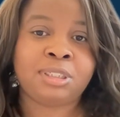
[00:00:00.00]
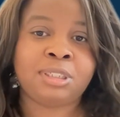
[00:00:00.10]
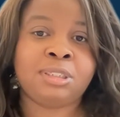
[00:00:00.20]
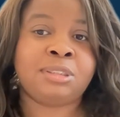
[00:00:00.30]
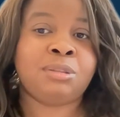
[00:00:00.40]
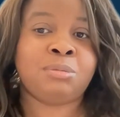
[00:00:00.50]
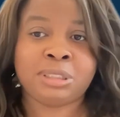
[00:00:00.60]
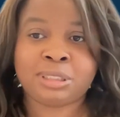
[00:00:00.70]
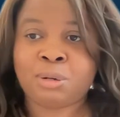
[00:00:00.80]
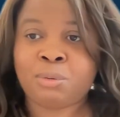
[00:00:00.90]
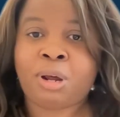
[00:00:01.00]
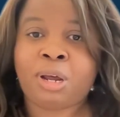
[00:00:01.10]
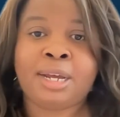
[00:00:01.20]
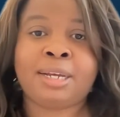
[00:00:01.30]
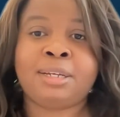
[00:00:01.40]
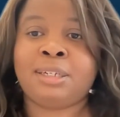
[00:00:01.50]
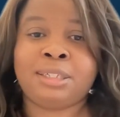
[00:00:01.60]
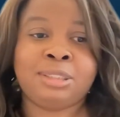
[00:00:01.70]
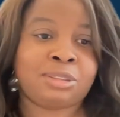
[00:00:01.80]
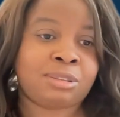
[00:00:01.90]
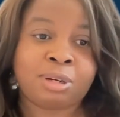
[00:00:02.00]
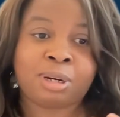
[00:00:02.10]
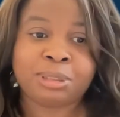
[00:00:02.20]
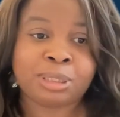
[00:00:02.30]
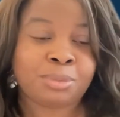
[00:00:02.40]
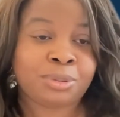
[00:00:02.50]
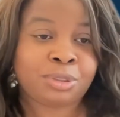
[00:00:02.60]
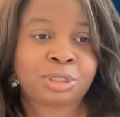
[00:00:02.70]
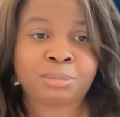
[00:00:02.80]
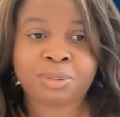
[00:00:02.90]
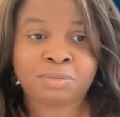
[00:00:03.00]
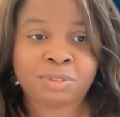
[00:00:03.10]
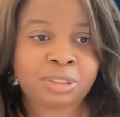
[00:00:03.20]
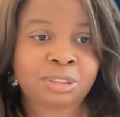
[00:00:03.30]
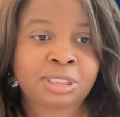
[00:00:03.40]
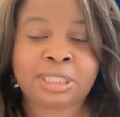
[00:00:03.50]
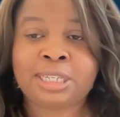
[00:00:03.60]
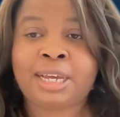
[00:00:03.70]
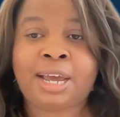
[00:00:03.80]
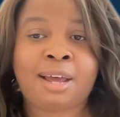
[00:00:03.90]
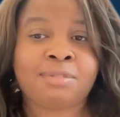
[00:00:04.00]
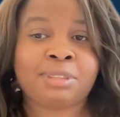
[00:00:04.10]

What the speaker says: It is the reason why, like, Instagram is able to ship the features that they have.